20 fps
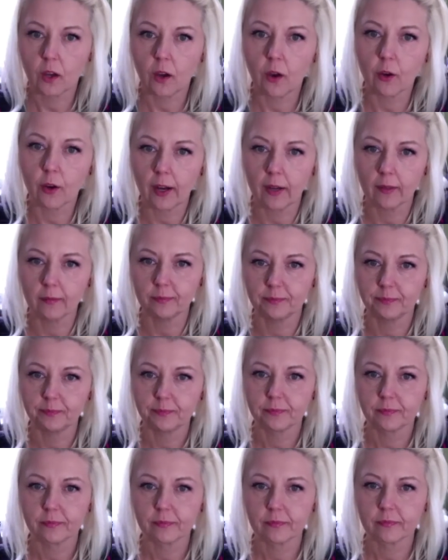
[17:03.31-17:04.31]
Okay.
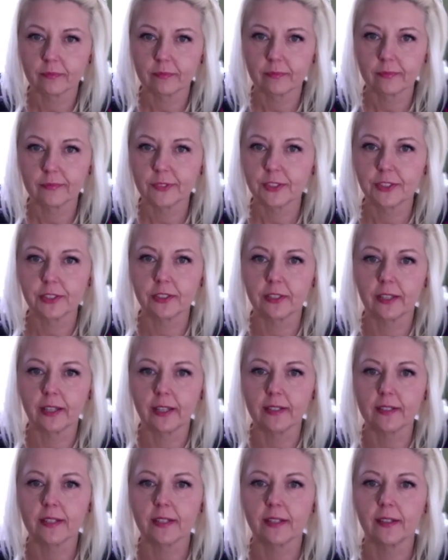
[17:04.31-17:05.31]
Still
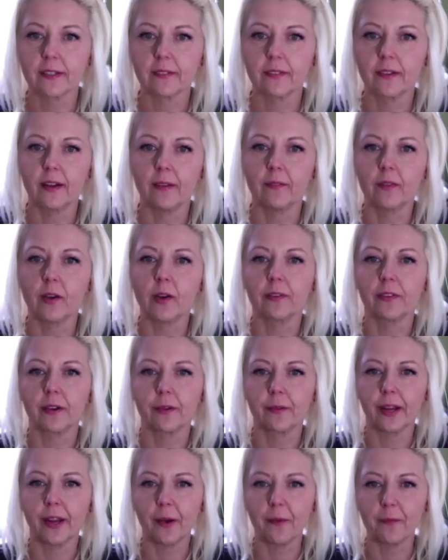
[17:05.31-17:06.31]
can't see it. Oh, there
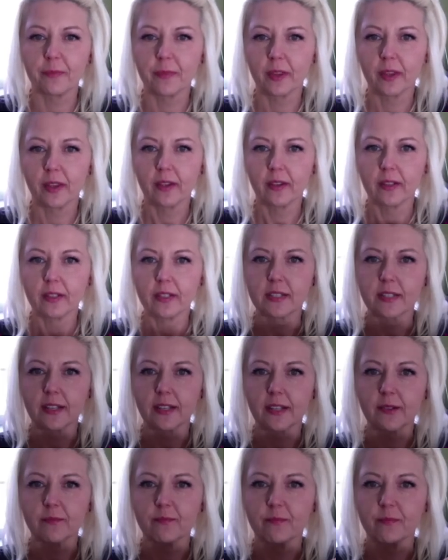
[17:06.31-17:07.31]
we go.
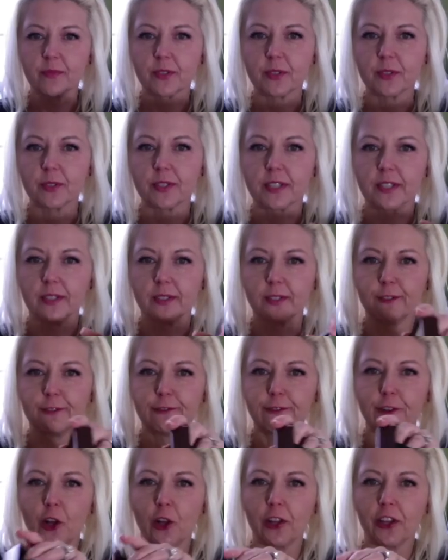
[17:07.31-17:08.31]
See? So it's a little
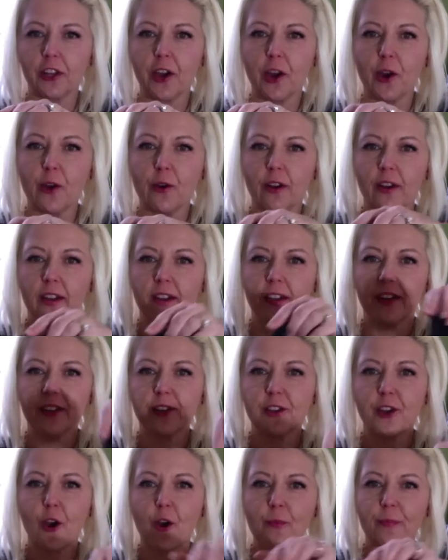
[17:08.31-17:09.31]
folio, and
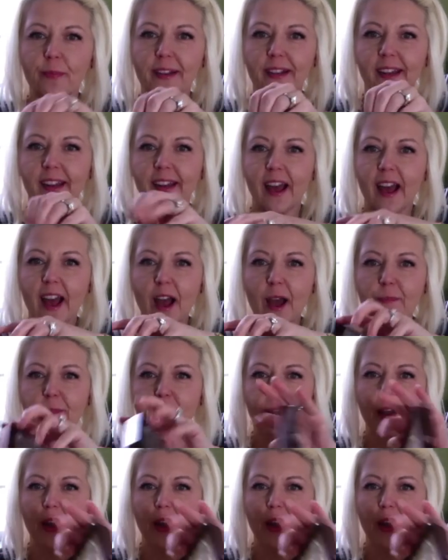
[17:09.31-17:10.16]
you open it up,